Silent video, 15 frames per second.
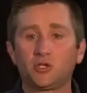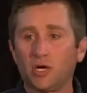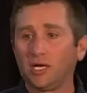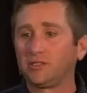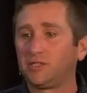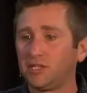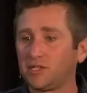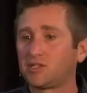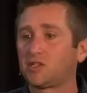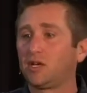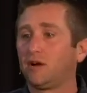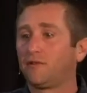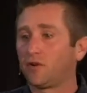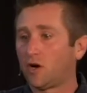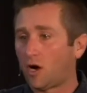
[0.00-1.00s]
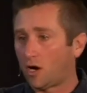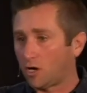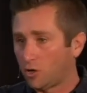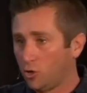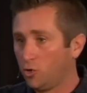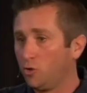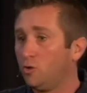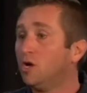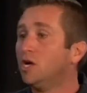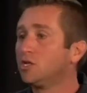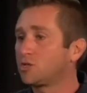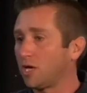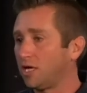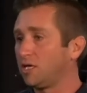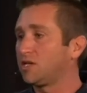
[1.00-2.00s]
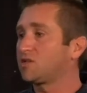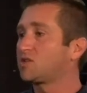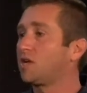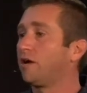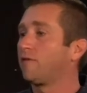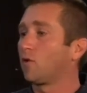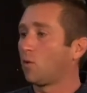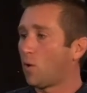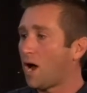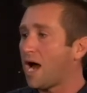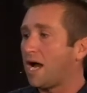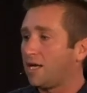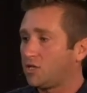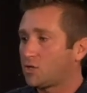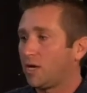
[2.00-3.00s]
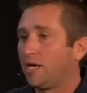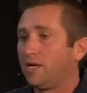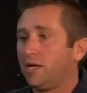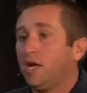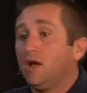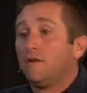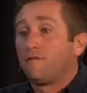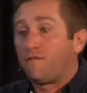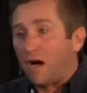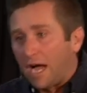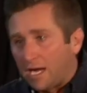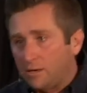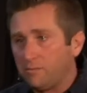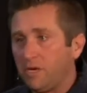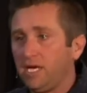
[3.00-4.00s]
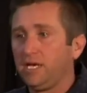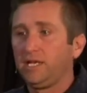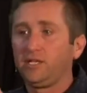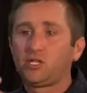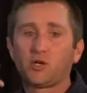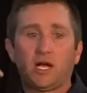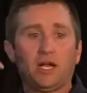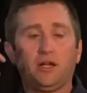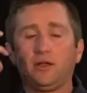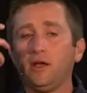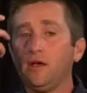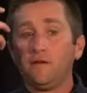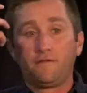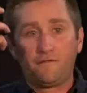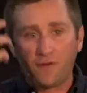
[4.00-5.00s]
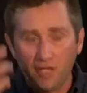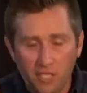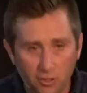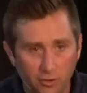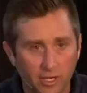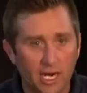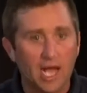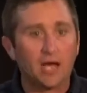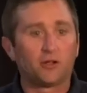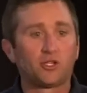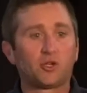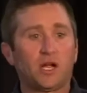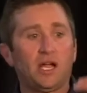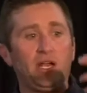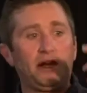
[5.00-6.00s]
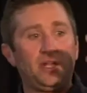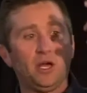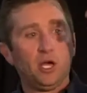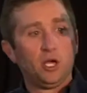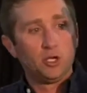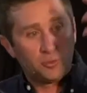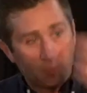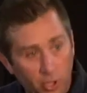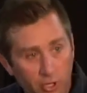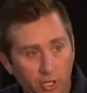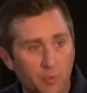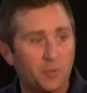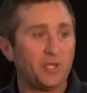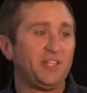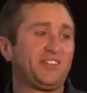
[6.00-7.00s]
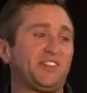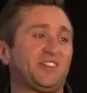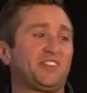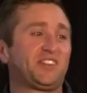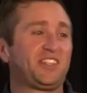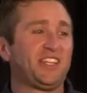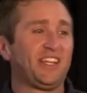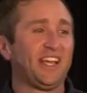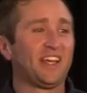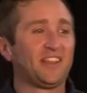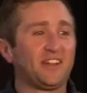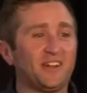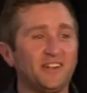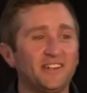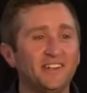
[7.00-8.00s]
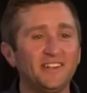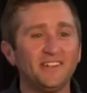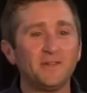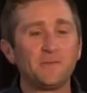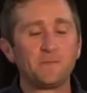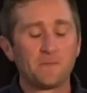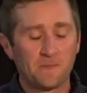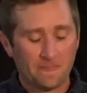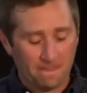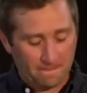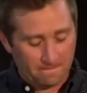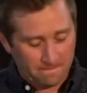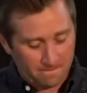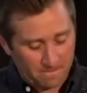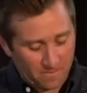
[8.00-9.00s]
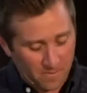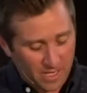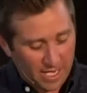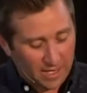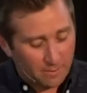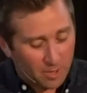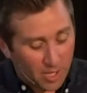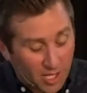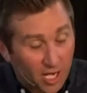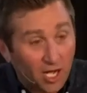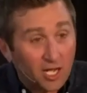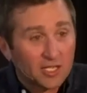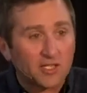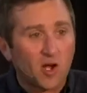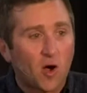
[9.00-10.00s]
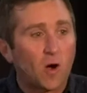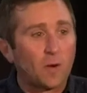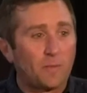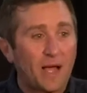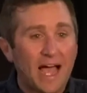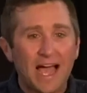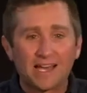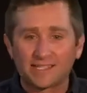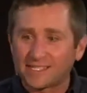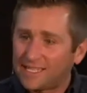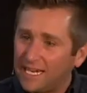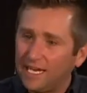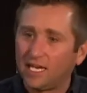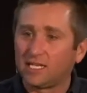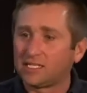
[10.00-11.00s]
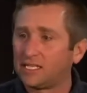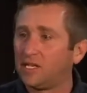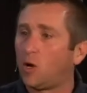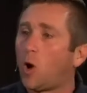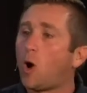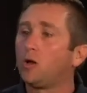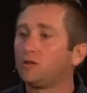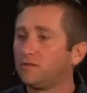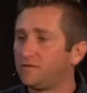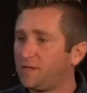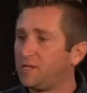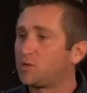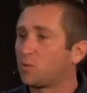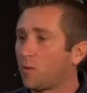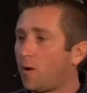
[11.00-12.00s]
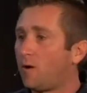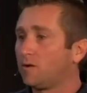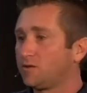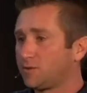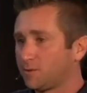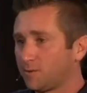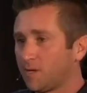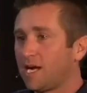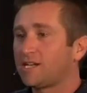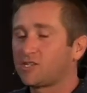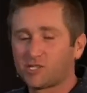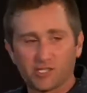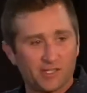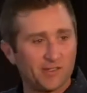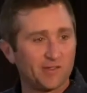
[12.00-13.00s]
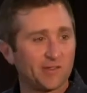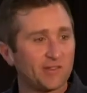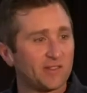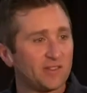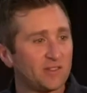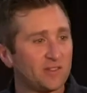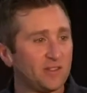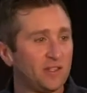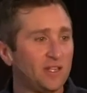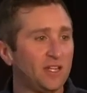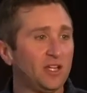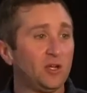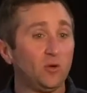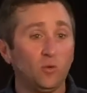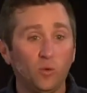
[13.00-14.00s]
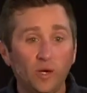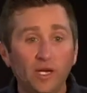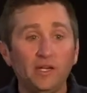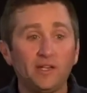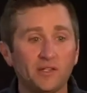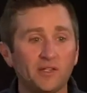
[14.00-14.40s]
trying to discover our who, trying to discover why, trying to find meaning, trying to figure it out, trying to put the pieces together. And because our paths take us in all of these wrong directions, we